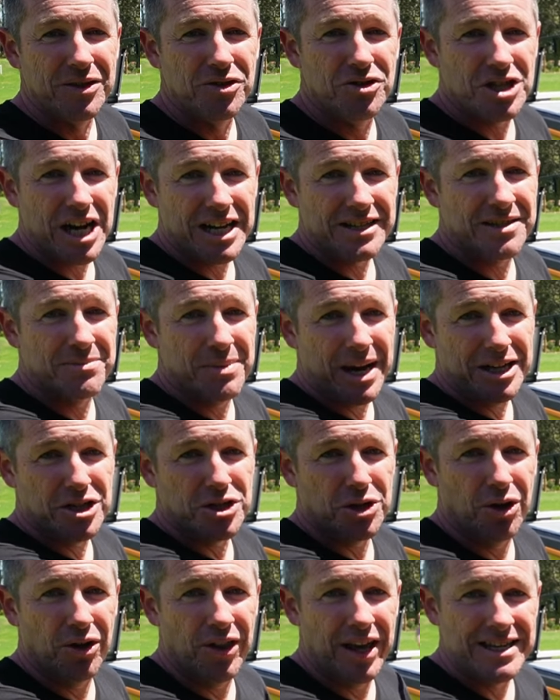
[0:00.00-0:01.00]
Just to make
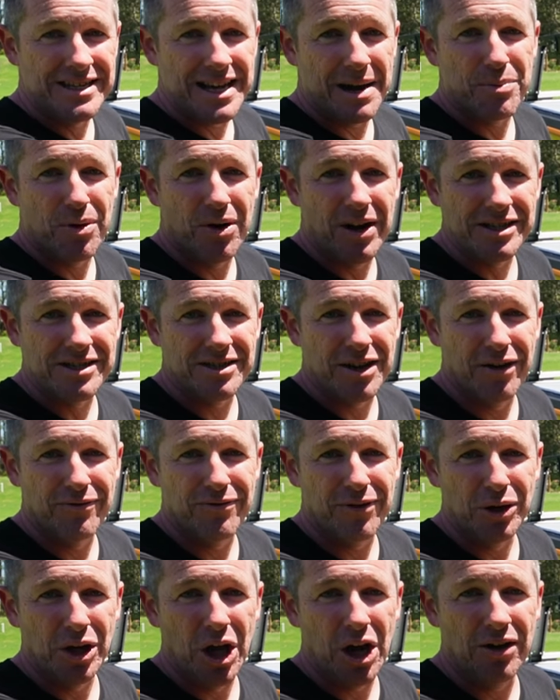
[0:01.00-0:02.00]
sure these uprights don't
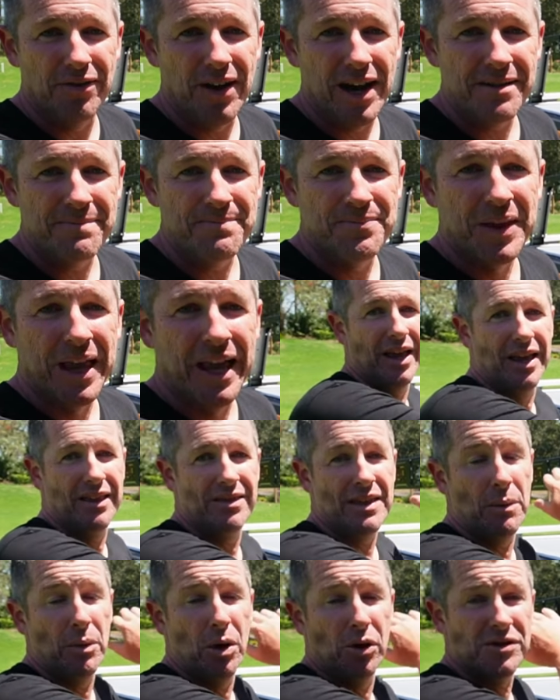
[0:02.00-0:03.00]
fall over.
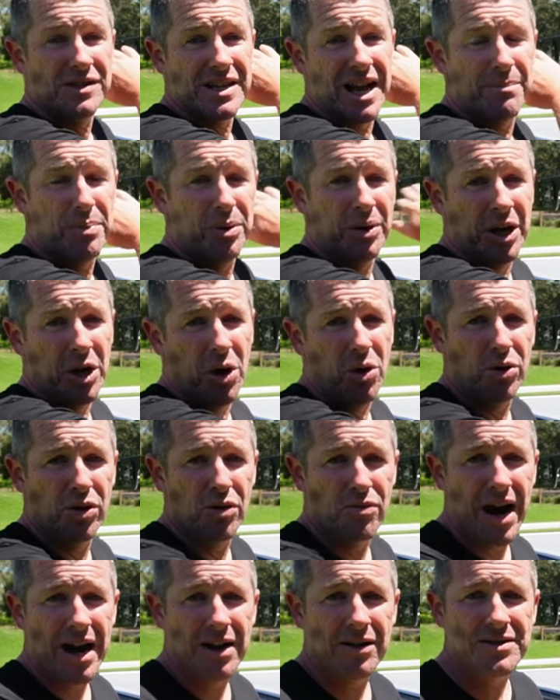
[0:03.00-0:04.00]
Then we'll start putting all the
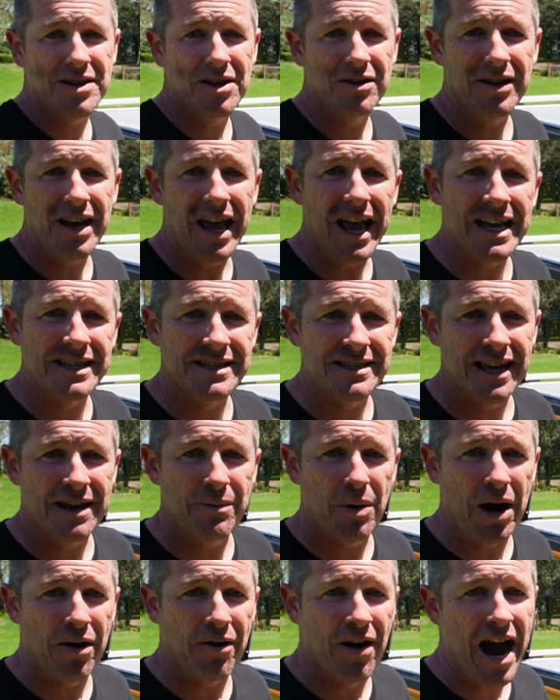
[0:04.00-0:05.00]
rails on and see
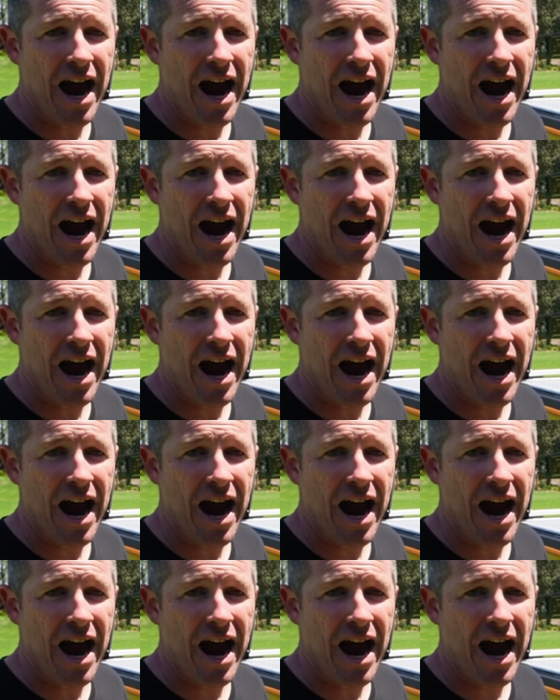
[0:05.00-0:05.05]
where we're